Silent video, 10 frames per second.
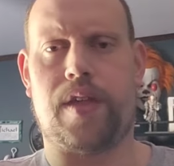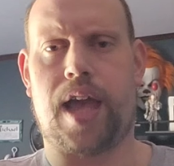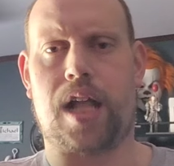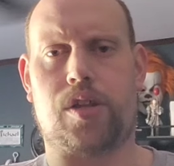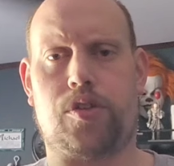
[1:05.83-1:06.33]

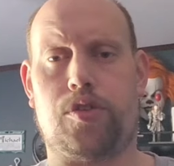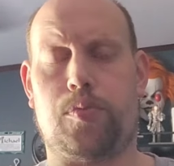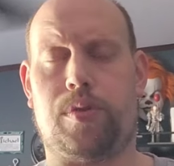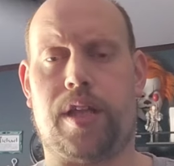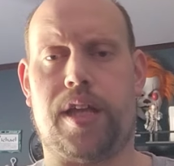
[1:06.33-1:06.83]
actor who
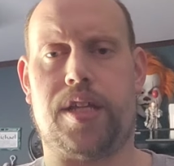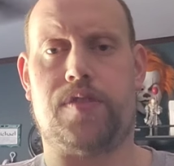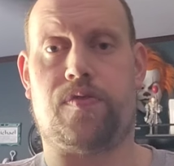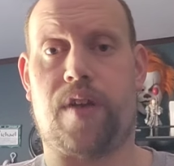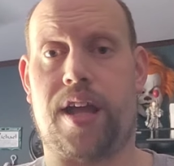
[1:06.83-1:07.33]

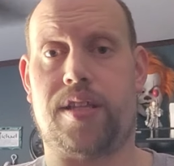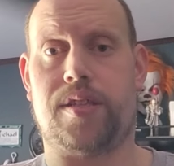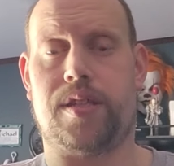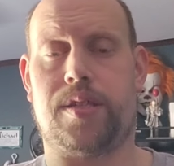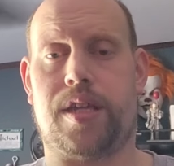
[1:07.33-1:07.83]
plays
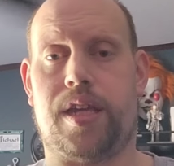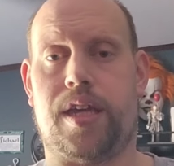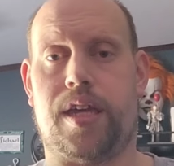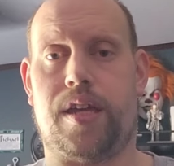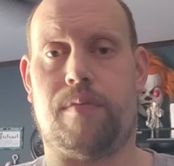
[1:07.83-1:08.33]
Francis
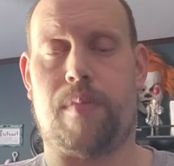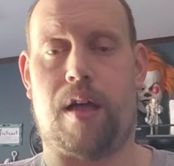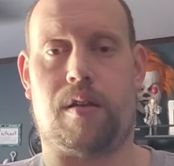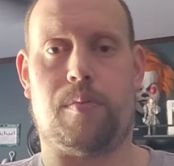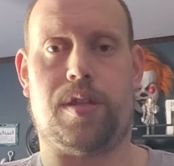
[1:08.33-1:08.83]
in
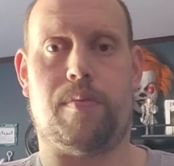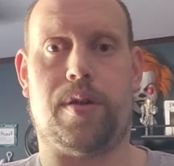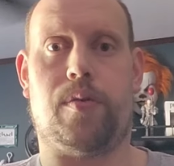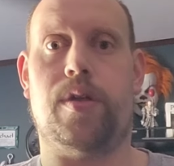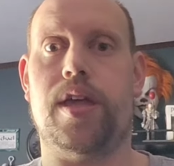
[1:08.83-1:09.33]
Malcolm in the
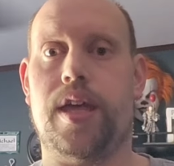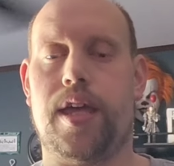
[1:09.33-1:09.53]
Middle.